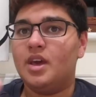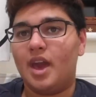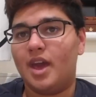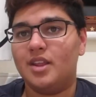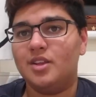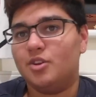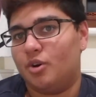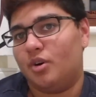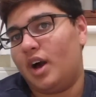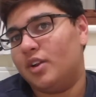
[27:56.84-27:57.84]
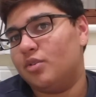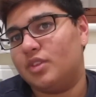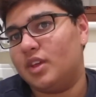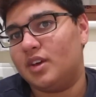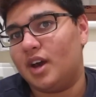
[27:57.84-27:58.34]
And I don't
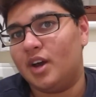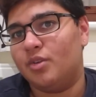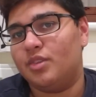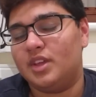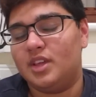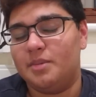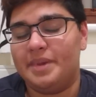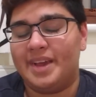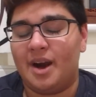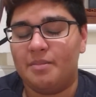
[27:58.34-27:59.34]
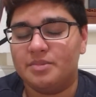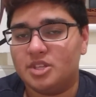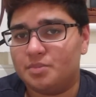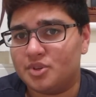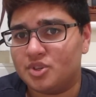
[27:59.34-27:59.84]
think he becomes
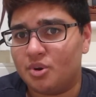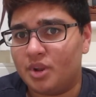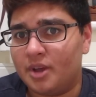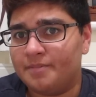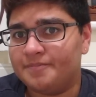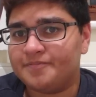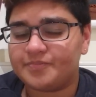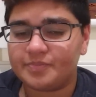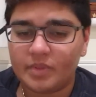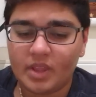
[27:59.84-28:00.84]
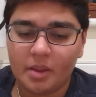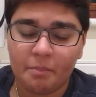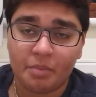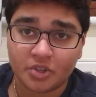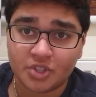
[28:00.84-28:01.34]
his persona
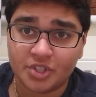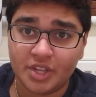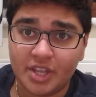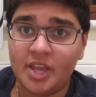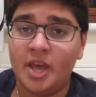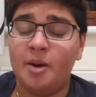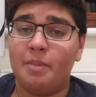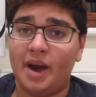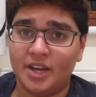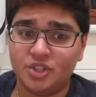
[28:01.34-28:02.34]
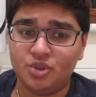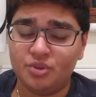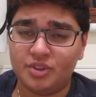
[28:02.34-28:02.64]
personally, but I do